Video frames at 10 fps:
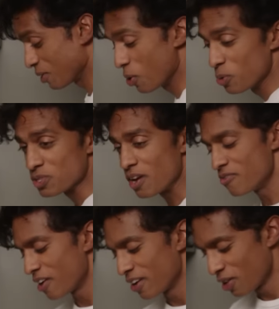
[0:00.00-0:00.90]
goes a
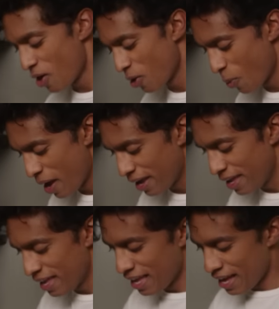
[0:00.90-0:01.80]
very long way.
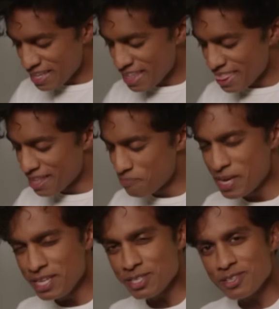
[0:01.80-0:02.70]
The
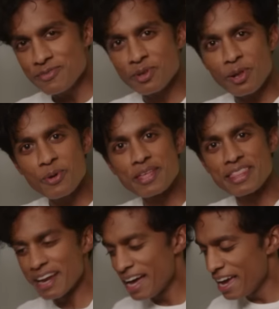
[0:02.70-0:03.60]
pieces of clothing
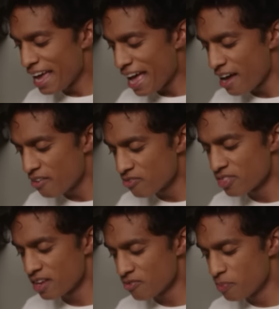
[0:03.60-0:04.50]
that I have
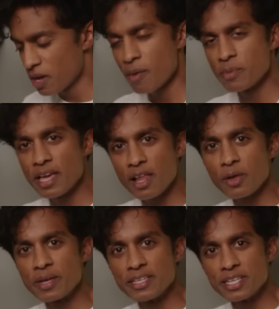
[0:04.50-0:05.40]
that have become
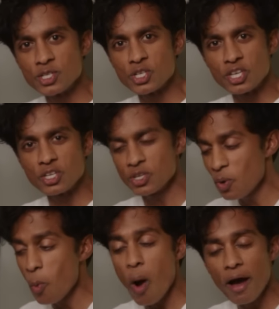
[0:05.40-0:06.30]
yellow and dingy, you know
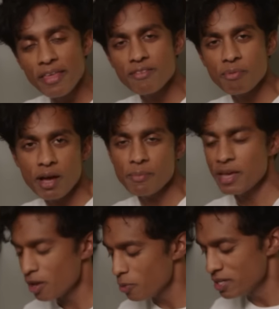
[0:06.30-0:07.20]
why they've become
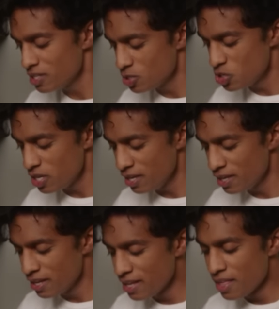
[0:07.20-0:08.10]
yellow and dingy?
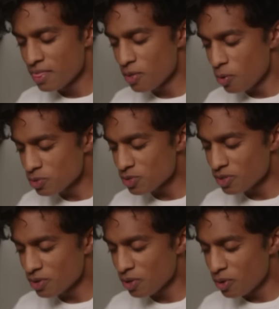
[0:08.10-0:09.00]
Those are
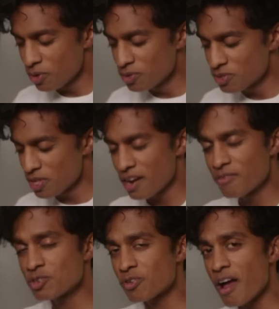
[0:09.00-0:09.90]
the clothes that
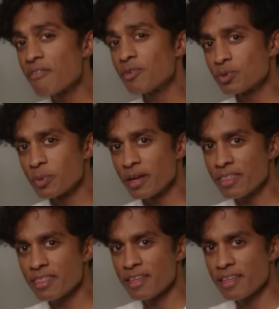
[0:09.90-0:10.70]
I've traveled with